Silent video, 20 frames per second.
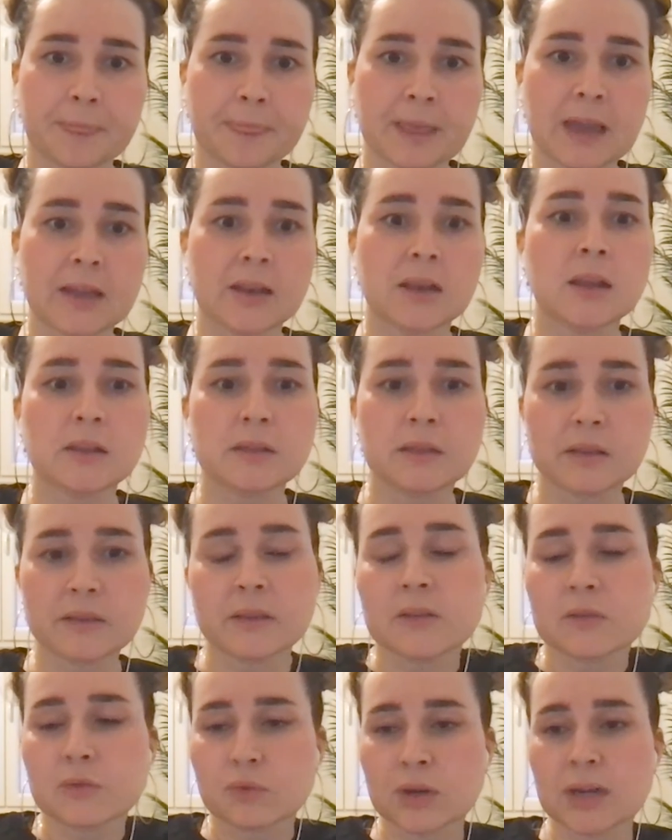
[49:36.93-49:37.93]
And this
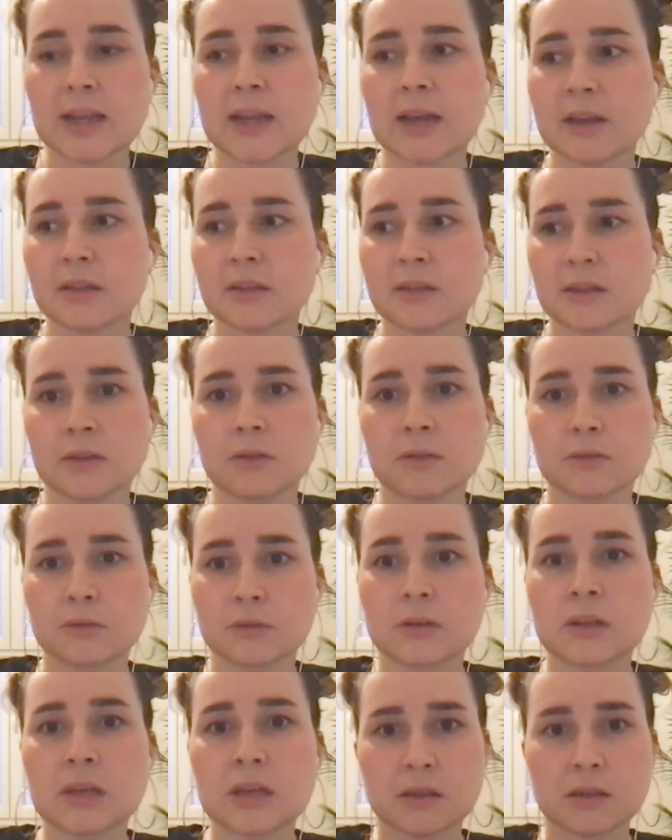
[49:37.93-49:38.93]
is really, I think, the
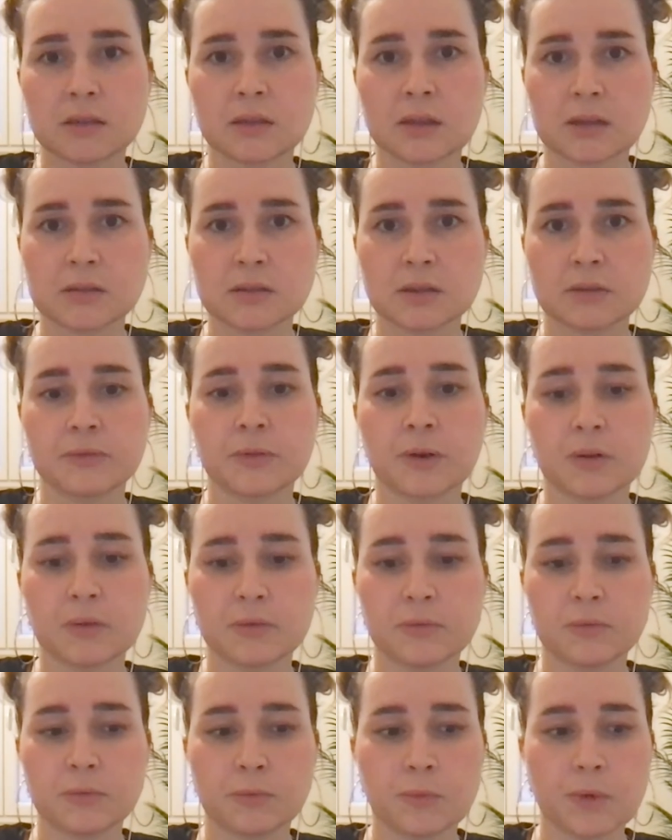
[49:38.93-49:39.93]
key things of
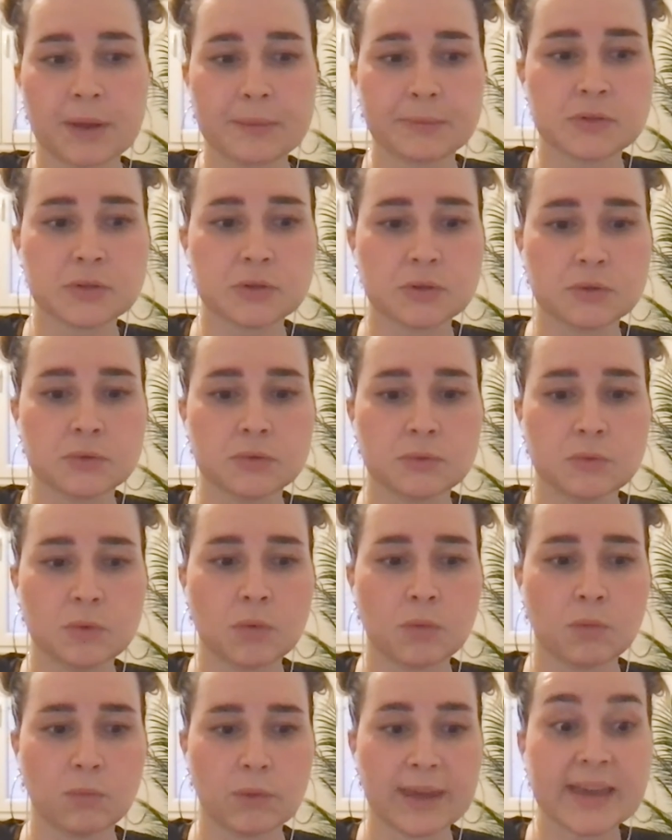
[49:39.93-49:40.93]
Web
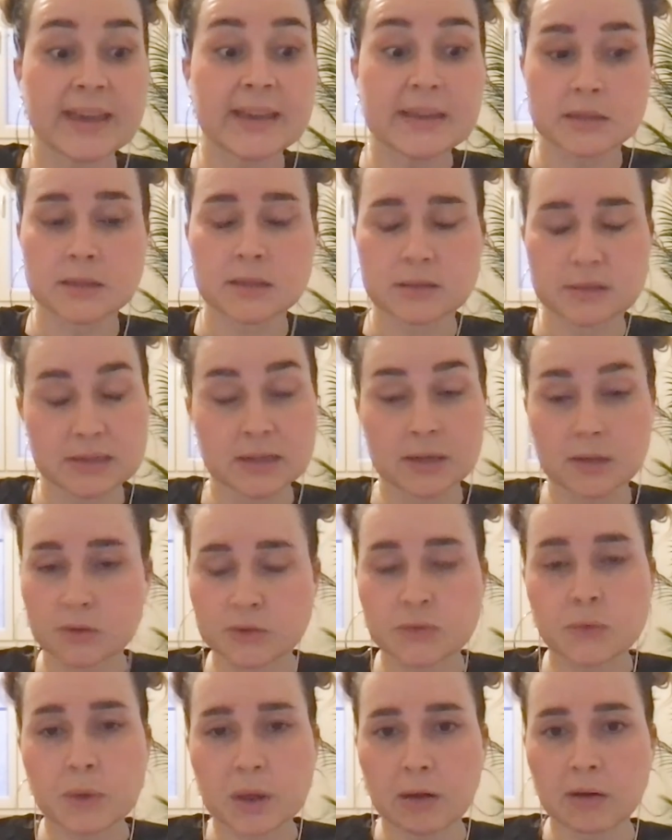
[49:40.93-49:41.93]
2 is still,
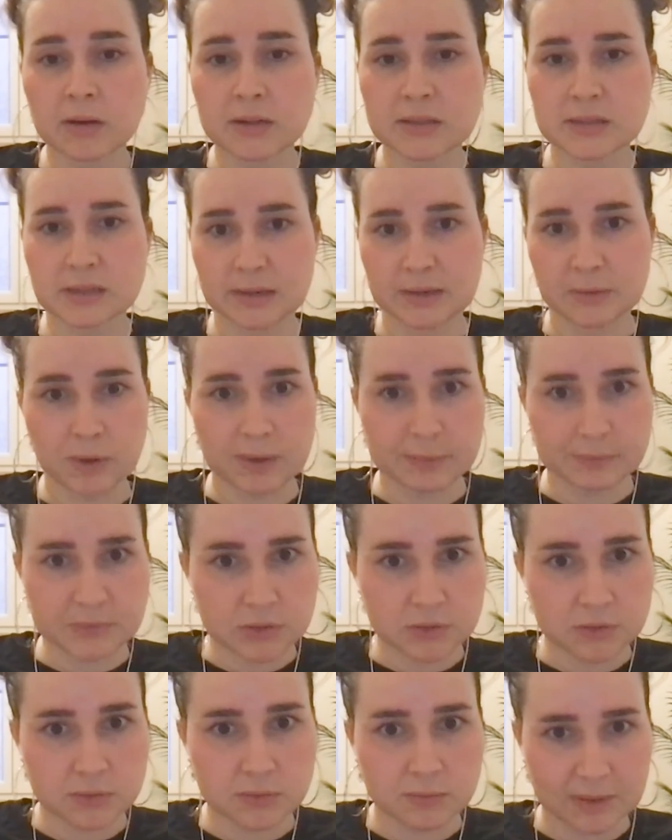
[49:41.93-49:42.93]
because we are still in Web
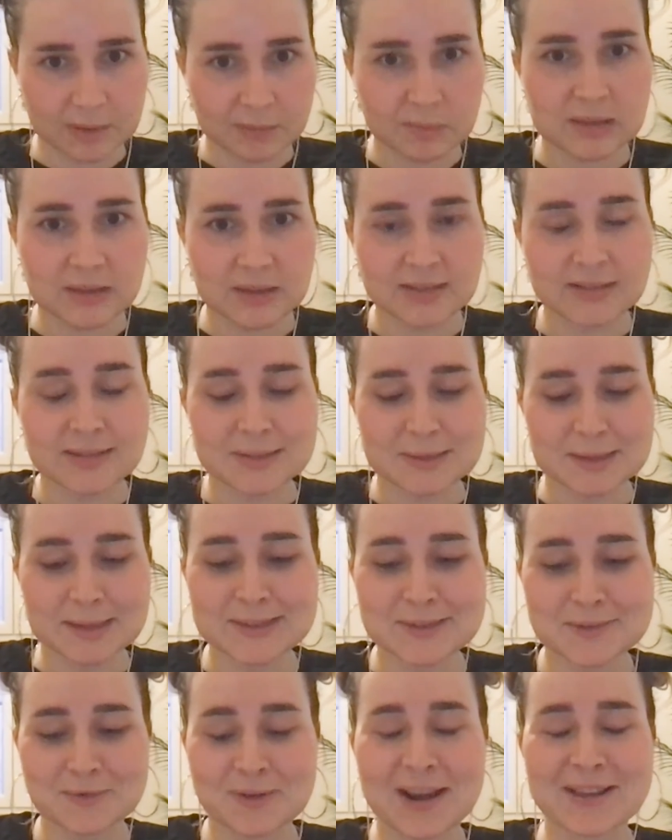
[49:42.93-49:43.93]
2, maybe
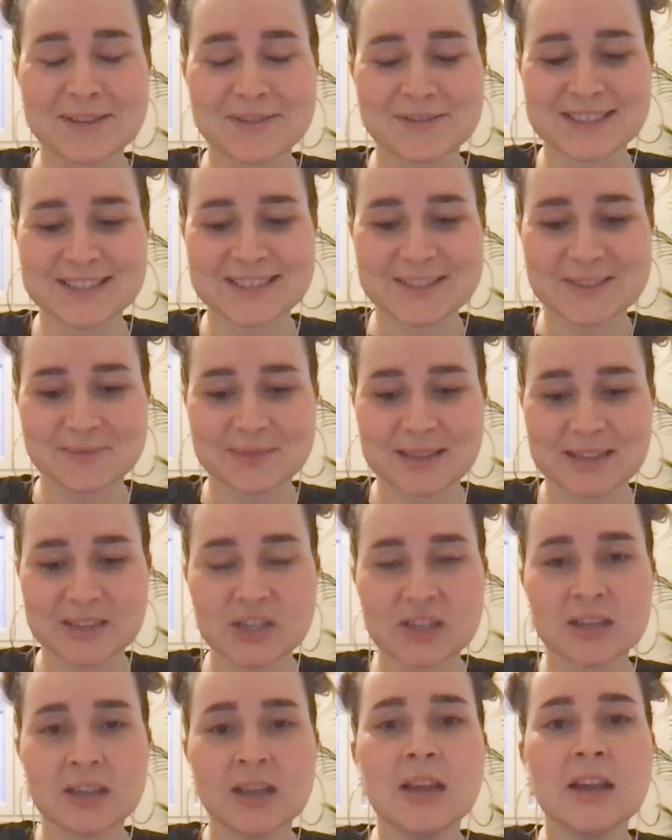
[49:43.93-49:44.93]
that's relevant to
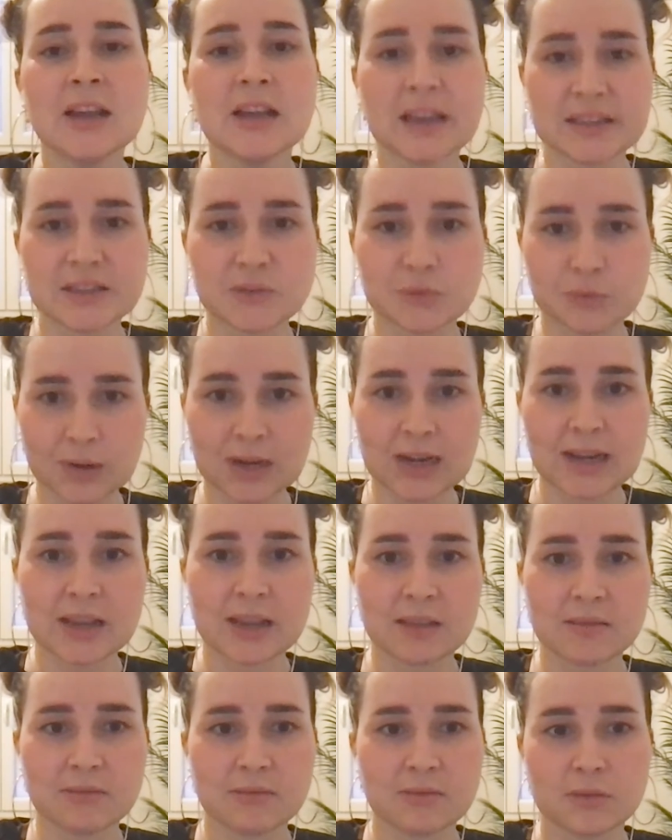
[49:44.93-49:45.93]
mention, is
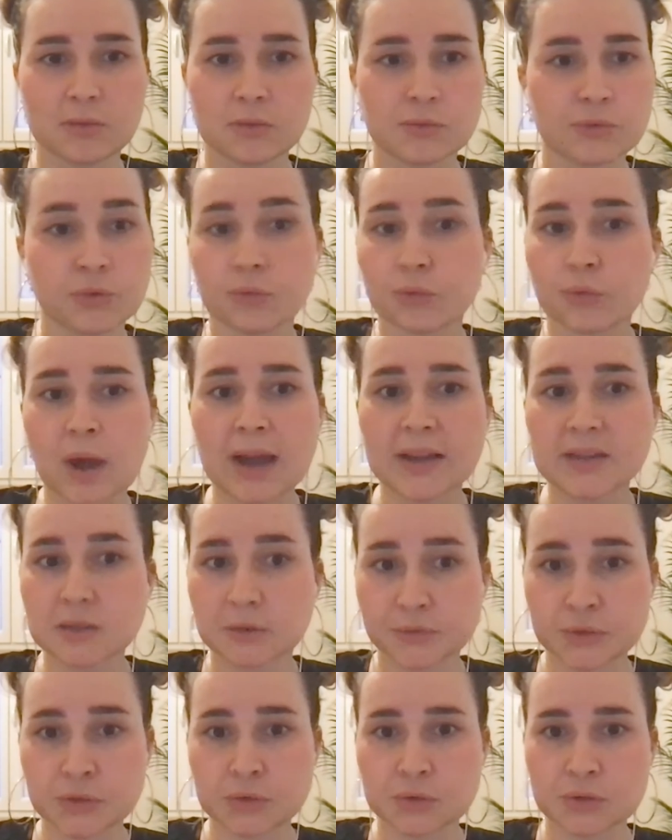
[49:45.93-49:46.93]
really the rise
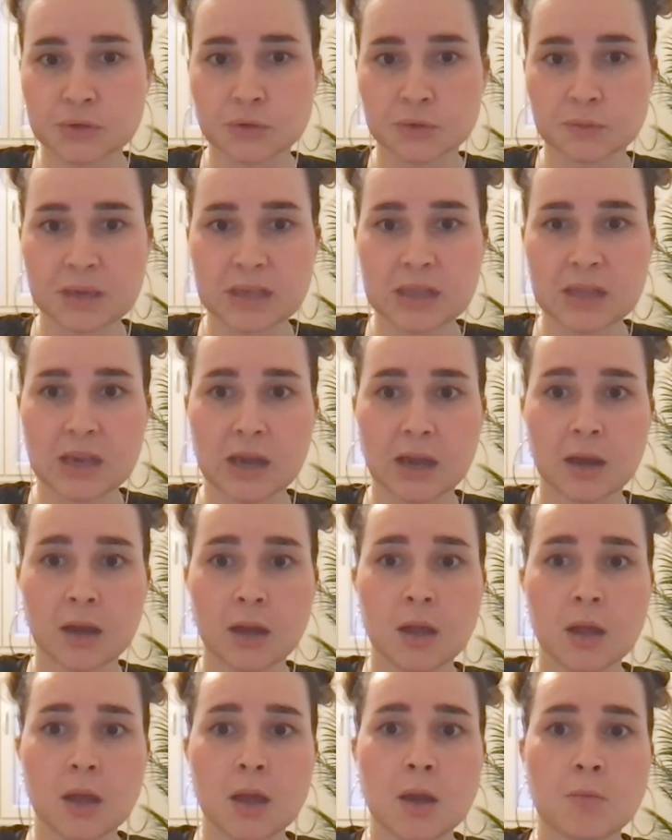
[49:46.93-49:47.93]
of social media.
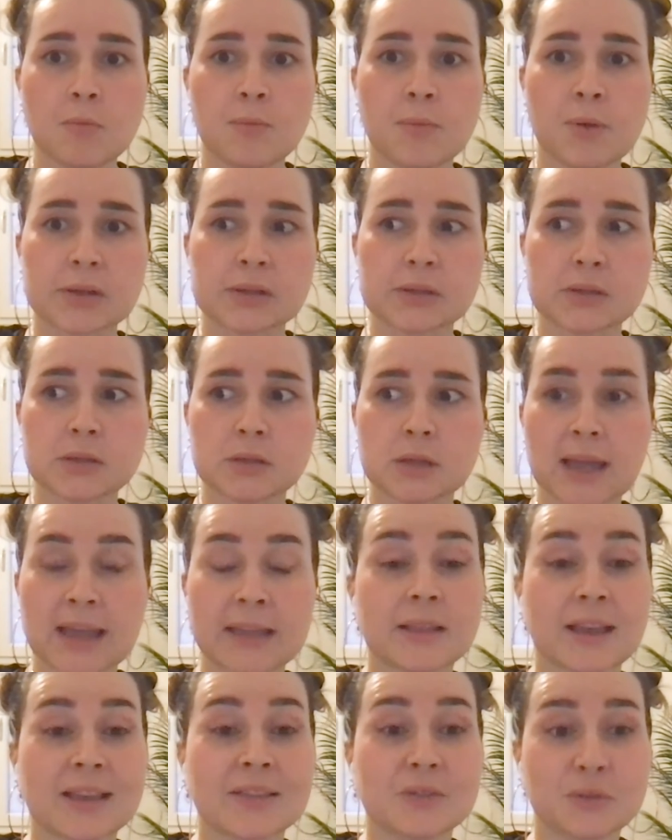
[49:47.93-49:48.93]
But
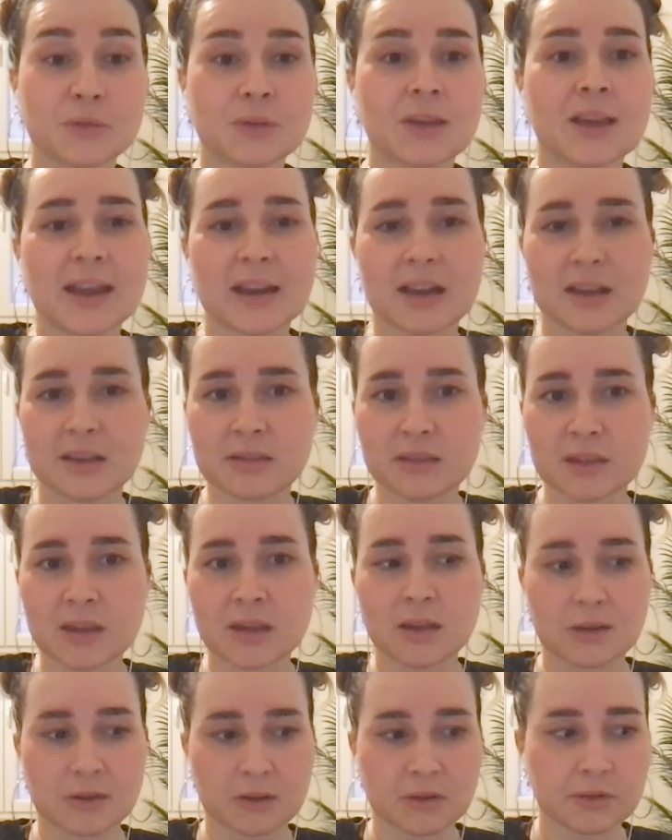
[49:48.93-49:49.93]
and I
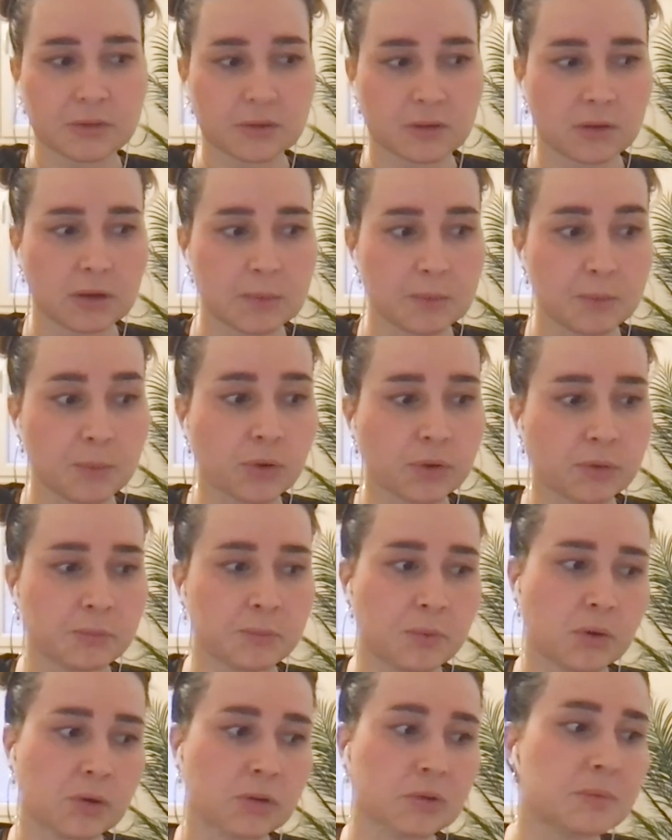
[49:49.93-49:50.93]
think another important
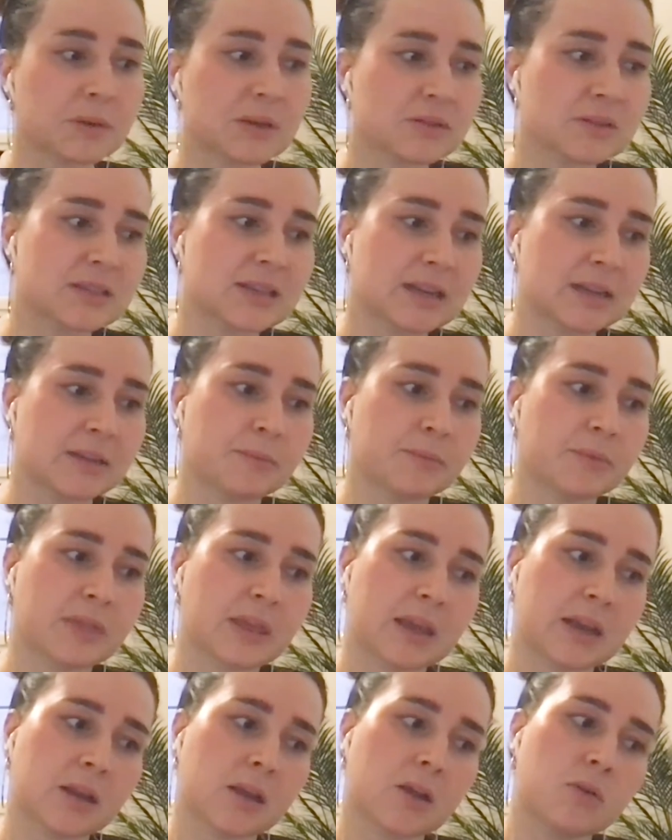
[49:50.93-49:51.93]
point, because that
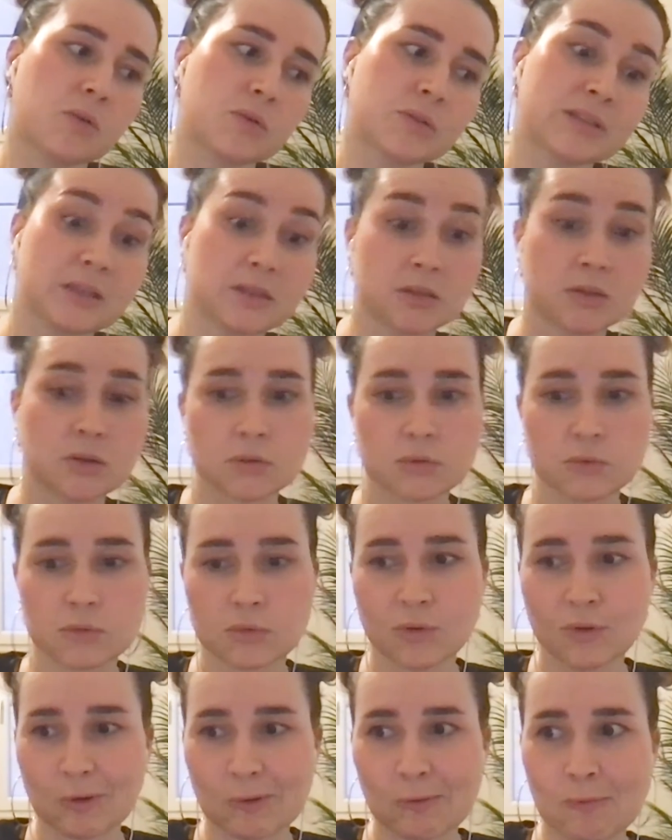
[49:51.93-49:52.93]
then goes
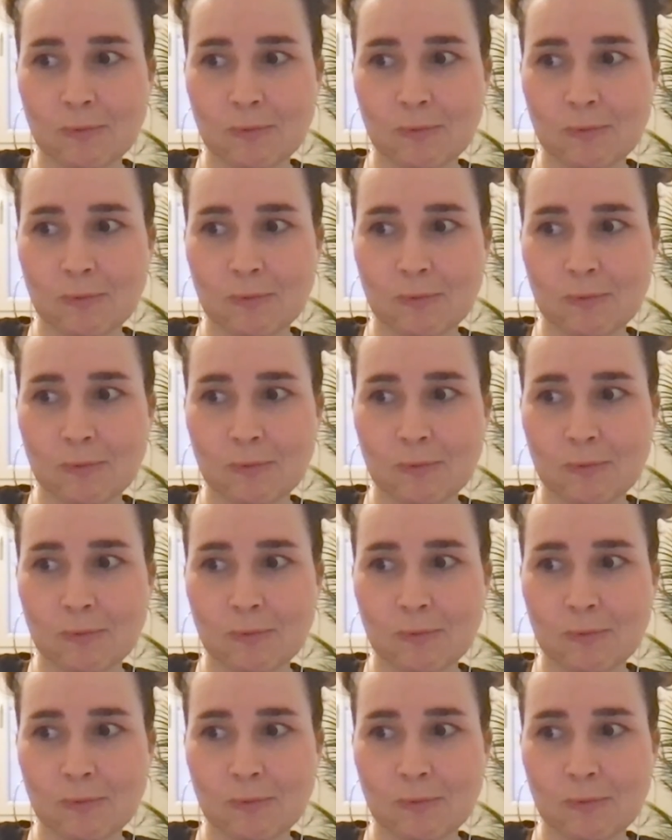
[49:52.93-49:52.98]
into